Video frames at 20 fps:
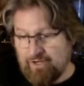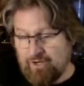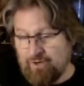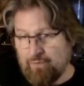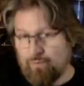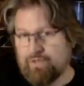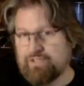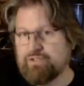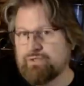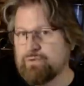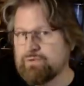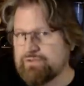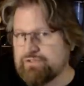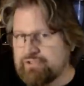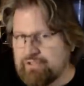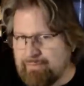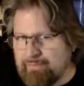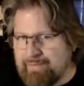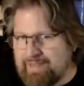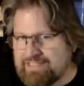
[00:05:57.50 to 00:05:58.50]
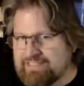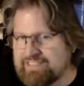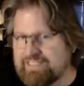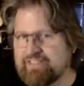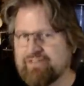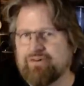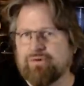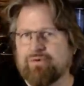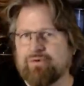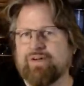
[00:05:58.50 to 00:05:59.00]
what tools you're
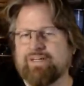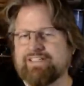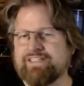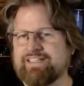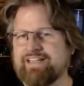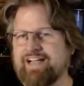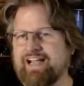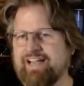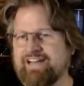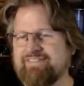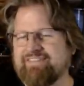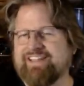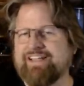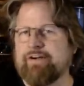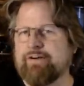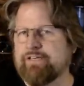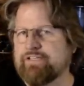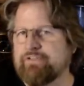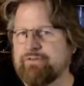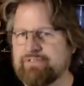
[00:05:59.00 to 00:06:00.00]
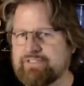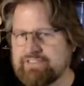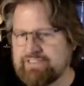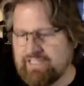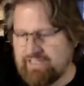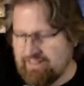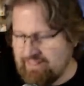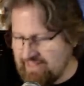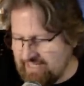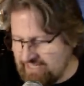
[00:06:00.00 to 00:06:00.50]
missing or what kind of
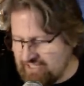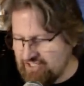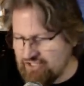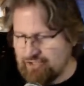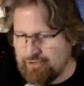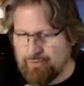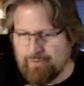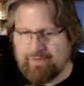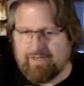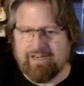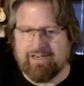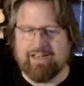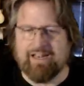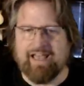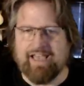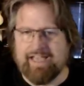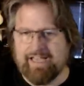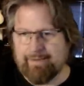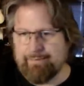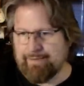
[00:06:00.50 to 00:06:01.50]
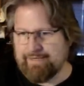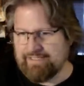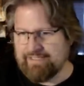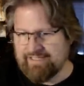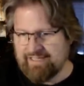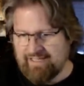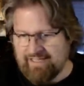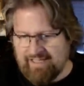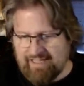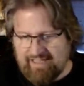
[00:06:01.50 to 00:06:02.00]
characteristic things you would like. But,
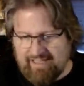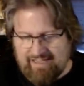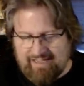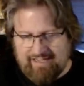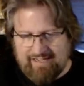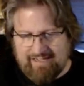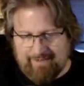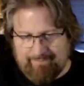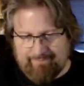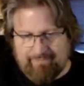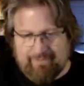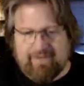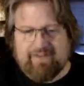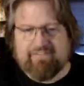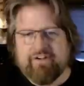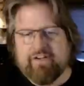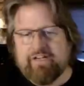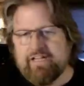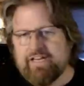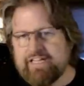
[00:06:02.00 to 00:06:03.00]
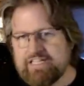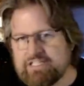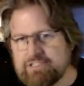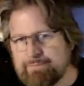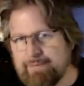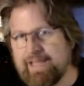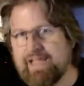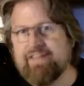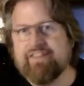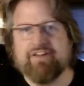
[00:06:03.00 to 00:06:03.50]
um, but going to
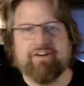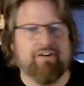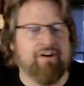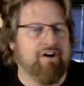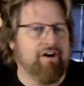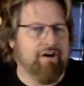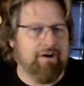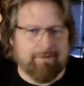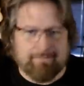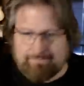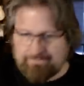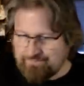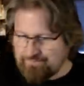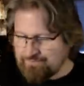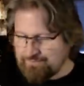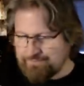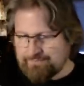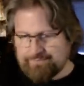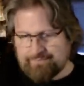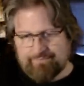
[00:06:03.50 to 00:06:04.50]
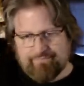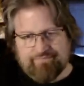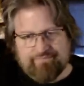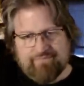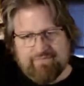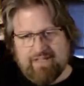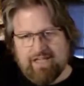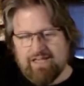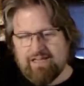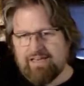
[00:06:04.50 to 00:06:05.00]
expand, there are
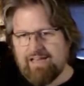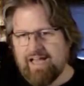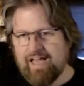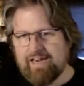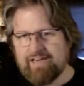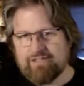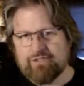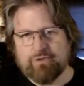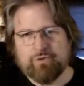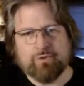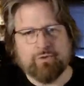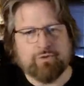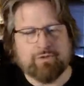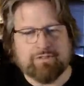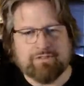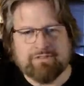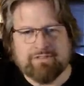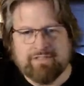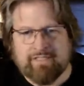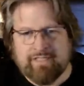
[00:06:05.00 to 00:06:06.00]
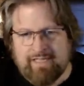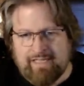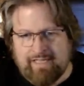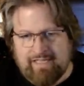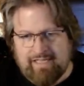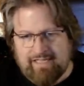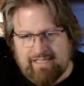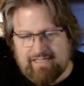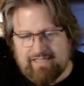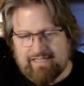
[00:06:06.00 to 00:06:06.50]
a lot of cool
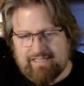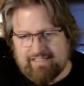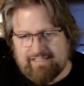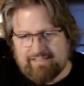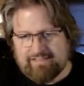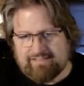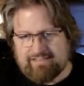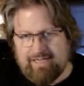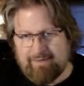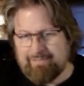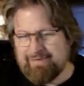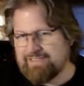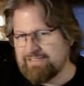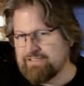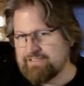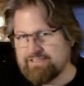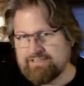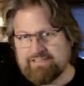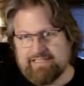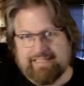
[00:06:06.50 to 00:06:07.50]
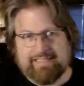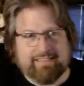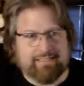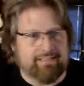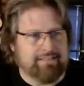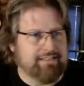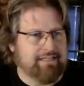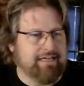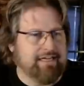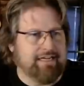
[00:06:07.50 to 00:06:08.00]
uh, companies. There's like
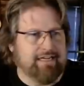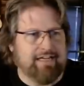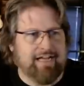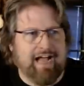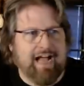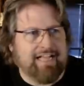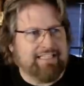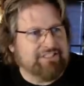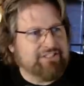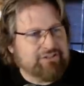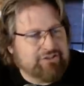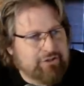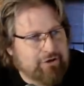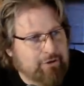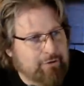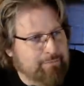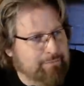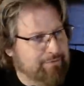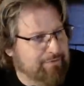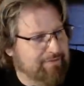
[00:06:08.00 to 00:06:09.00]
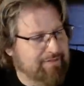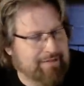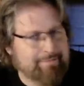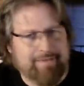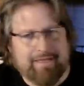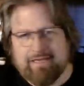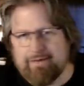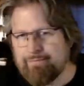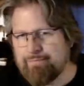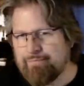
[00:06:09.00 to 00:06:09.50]
uh, iZotope. They
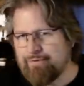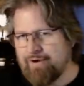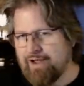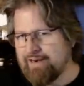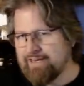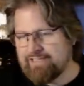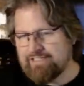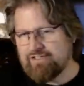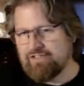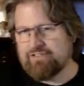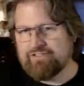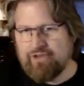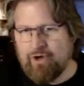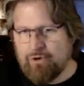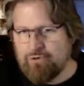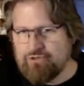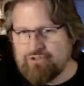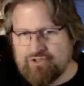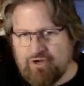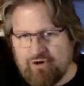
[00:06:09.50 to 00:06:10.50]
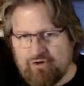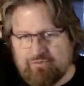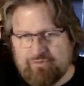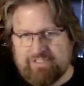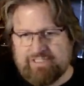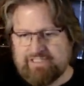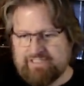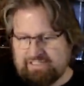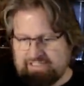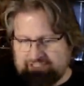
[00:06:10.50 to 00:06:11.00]
make a product called Ozone,
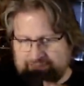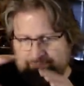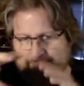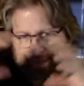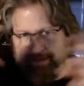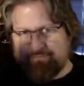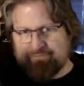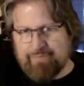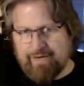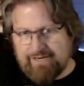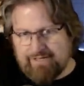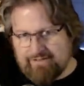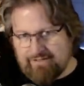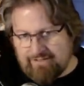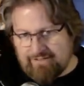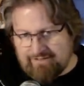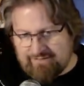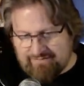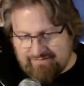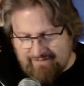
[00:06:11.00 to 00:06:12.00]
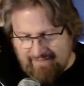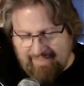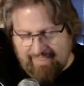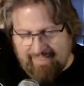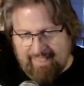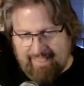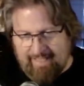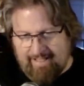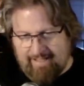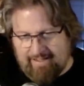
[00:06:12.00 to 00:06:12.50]
which is this big bundle of
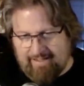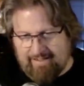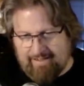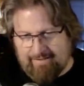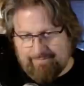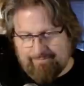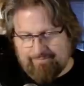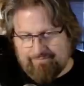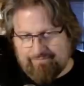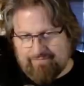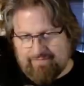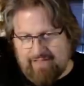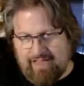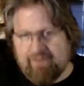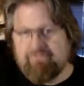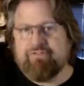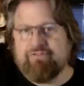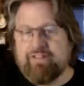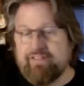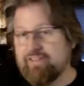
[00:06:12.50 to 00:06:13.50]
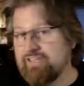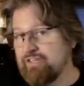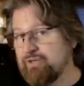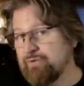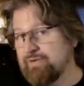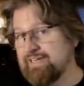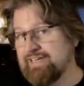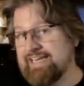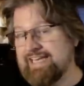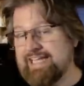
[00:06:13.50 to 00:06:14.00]
um, everything you
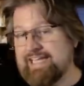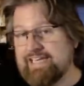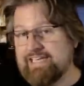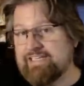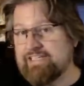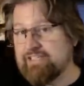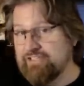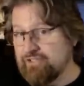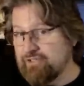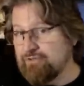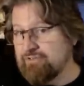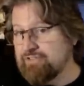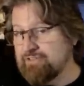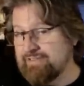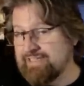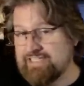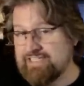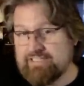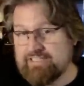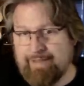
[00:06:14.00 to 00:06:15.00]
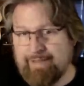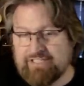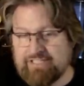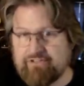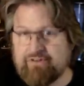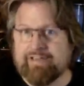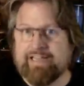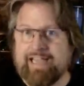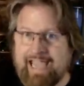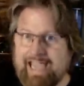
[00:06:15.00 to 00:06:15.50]
would need to do decent
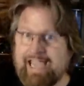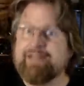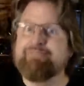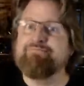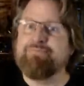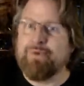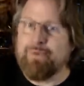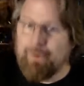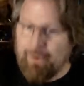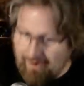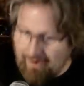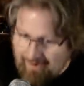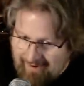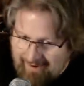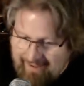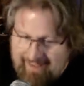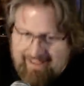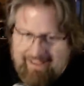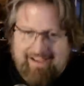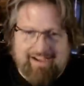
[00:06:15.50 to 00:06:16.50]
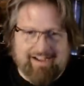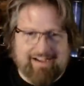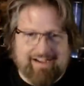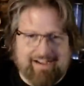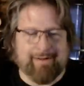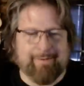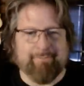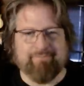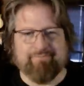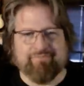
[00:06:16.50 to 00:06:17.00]
mastering and more.
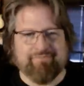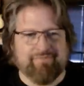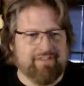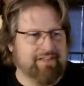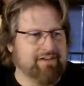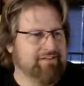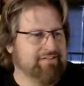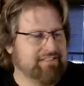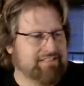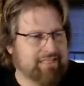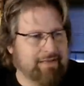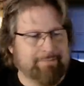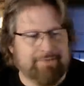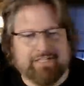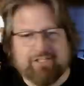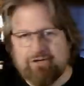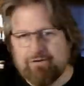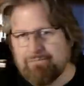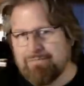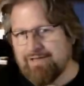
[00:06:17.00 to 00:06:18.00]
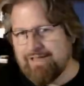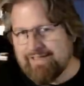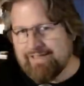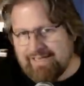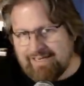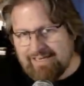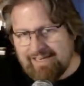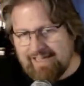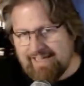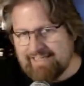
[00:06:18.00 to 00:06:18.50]
Um, you know, there's a company called
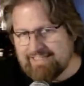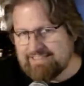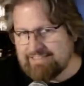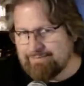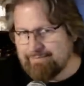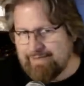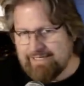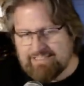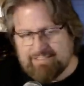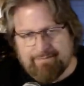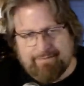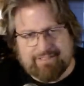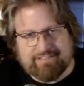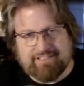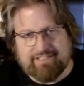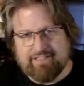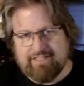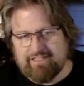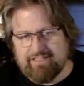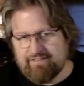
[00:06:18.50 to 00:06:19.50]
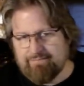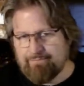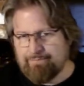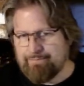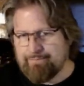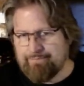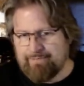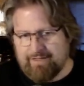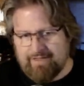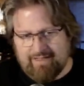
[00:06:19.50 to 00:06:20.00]
Plugin Alliance that makes a bunch of the
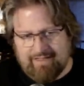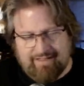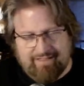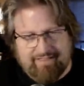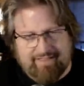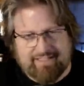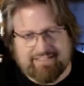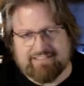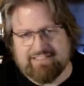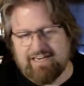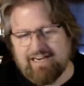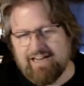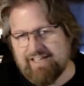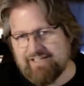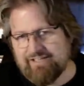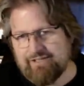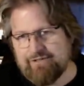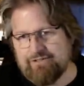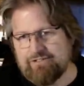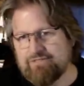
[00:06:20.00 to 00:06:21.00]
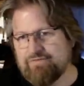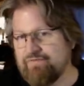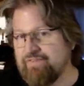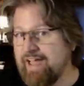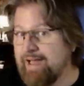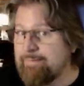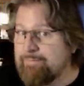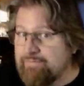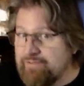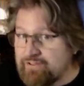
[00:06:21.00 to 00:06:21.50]
uh, things that I use.
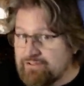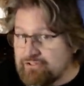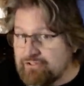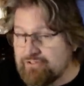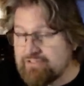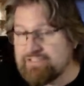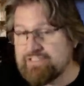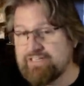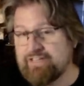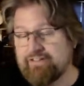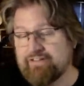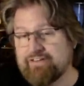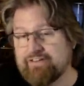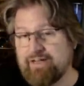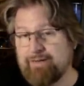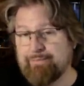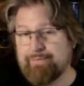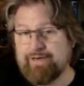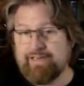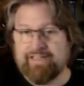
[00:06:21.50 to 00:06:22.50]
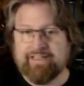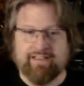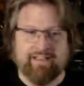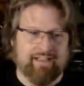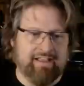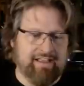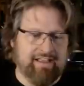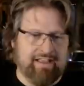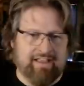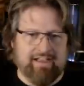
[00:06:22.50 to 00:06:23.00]
FabFilter is another company
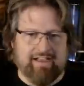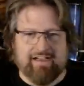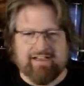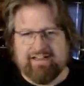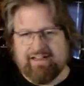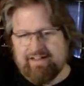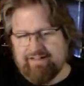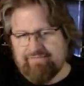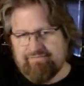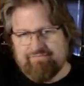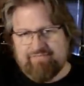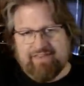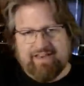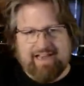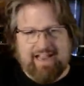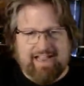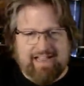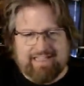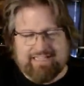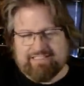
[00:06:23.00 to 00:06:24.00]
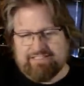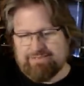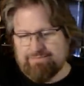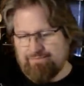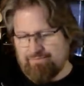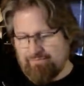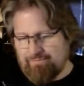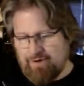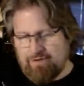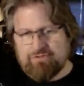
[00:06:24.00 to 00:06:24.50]
uh, that has
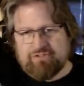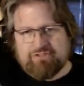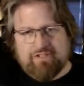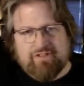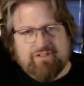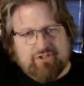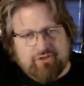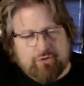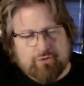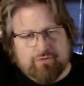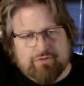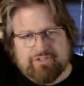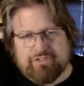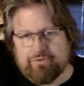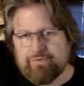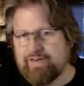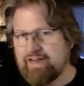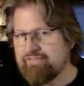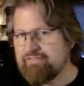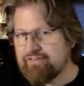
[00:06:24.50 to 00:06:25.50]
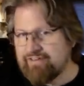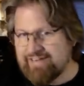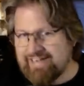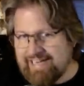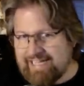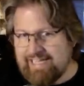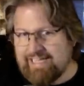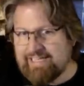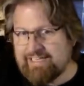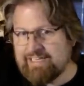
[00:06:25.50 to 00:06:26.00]
most of the tools you would ever
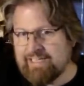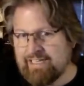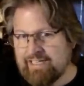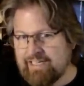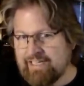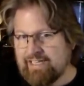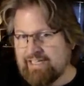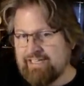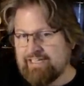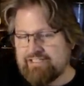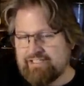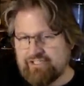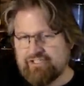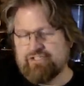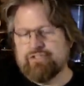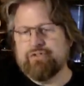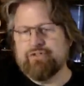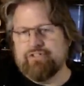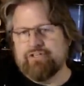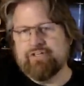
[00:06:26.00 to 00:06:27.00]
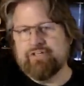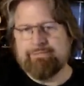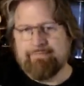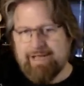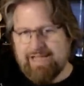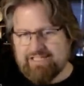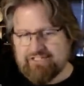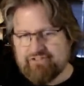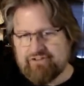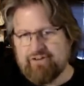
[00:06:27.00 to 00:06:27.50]
need to do good
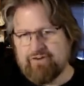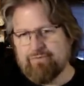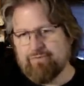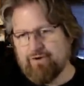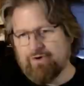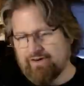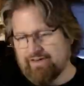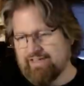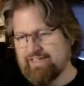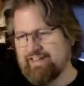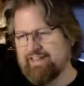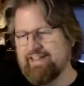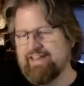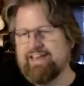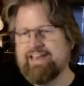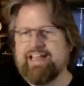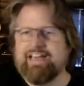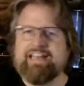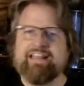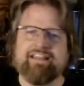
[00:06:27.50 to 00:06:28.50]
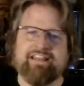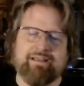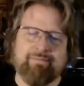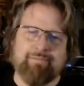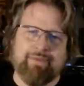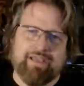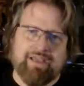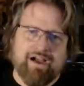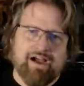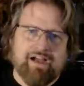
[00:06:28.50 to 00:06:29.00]
mastering work. And then anything
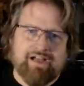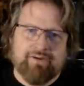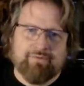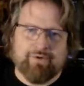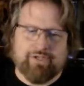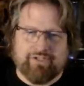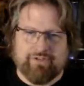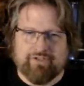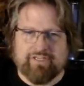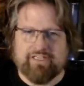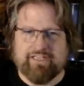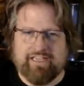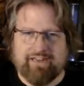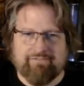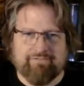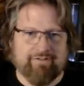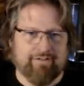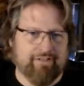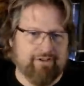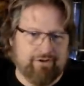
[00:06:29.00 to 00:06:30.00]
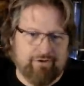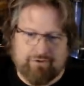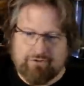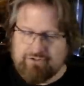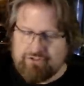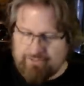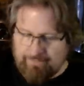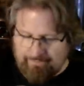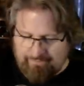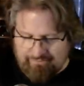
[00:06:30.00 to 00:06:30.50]
beyond what you could get for
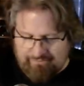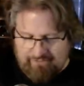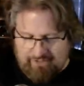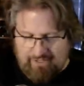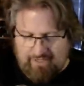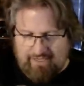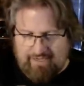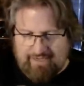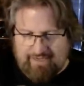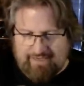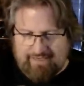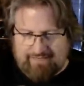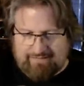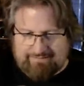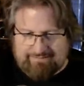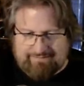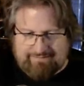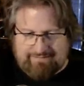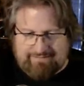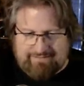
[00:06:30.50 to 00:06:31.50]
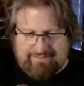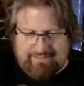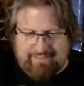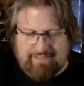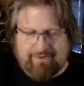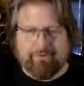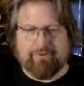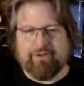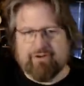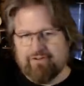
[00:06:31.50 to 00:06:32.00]
those, uh, you
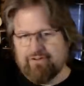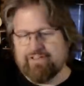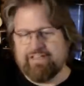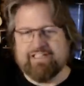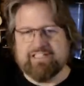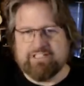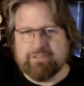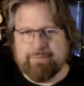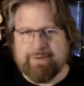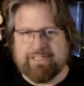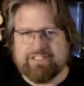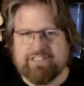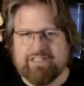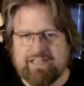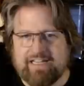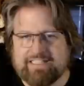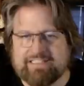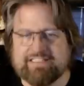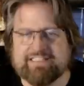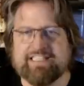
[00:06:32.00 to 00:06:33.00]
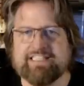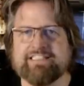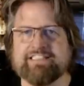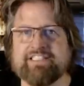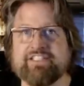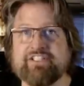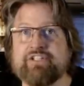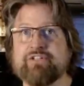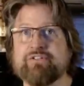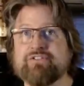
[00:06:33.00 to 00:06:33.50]
know, you're looking at specialized things,
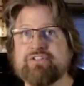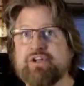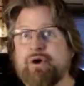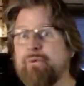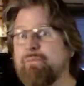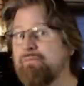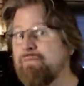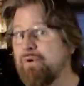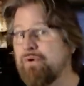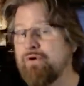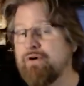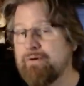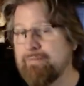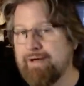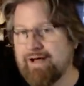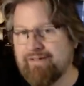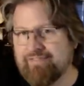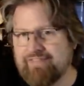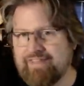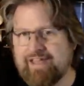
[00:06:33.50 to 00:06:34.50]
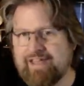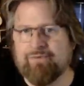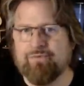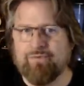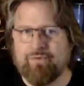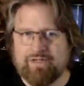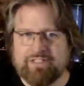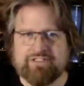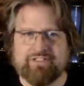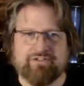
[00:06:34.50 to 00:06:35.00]
and you'll know more about that
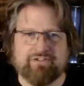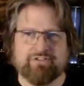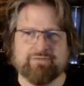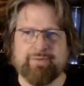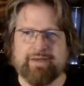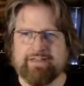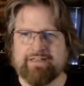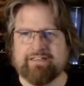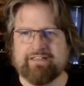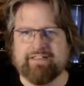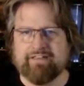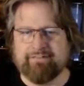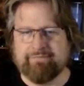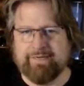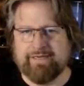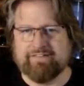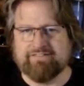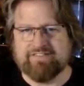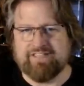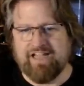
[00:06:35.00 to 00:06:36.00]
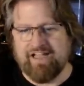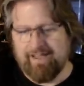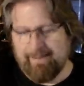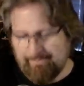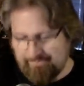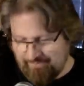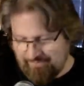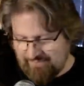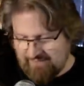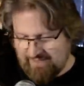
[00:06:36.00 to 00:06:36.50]
once you spend a little bit of time